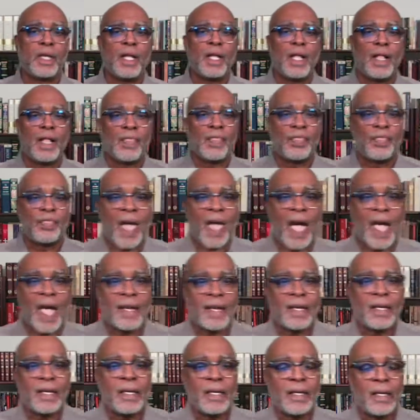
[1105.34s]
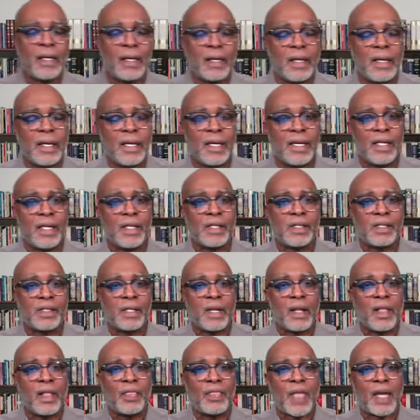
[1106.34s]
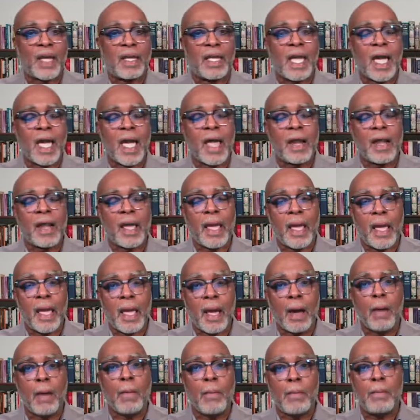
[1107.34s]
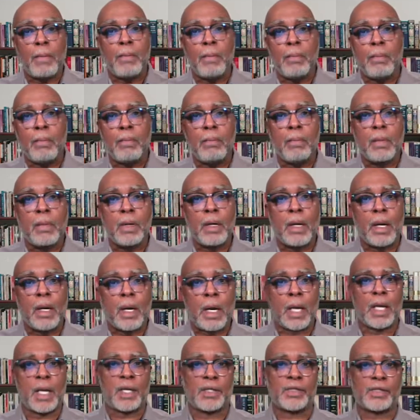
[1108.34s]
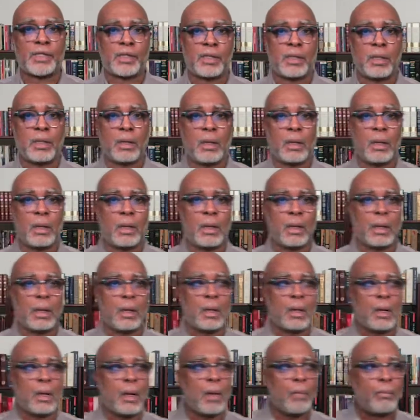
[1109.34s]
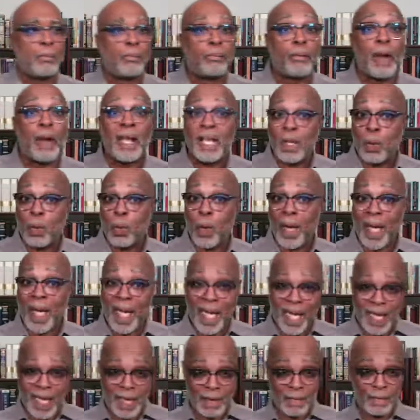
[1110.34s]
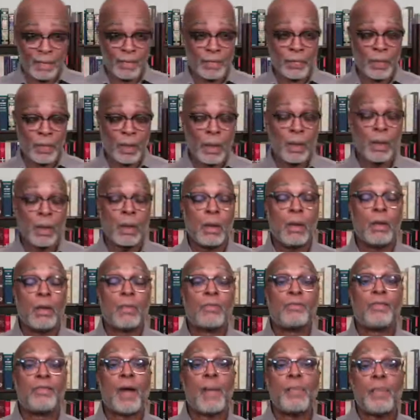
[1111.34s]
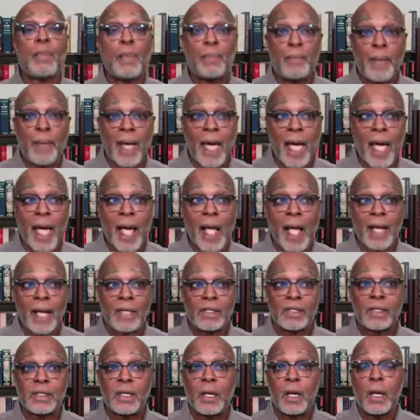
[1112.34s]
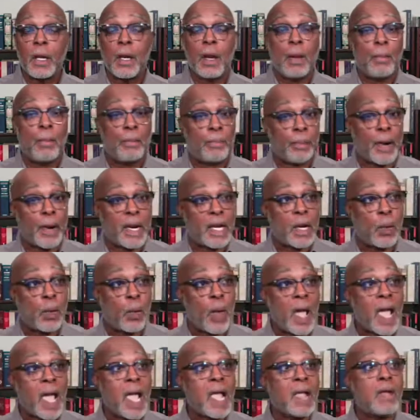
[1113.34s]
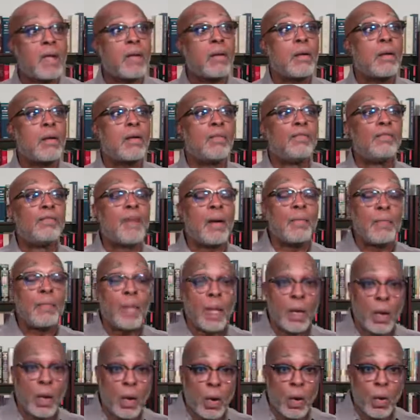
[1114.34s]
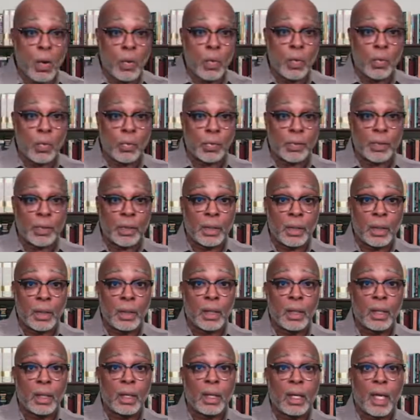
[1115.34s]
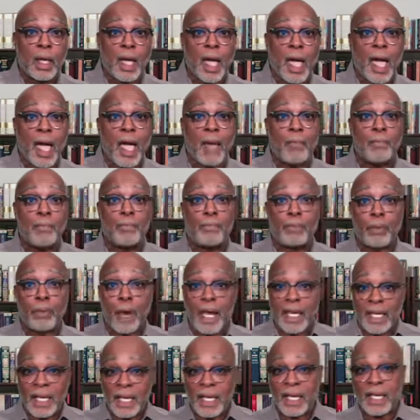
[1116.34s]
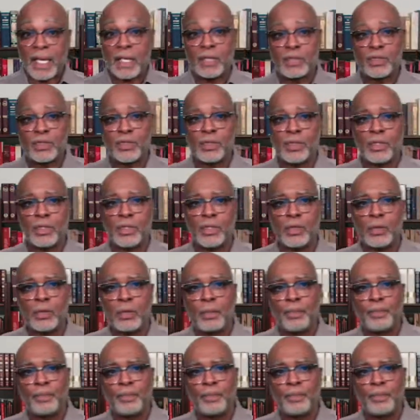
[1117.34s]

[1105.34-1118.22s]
that can help us break away from the past, break away from the old, and break into the new.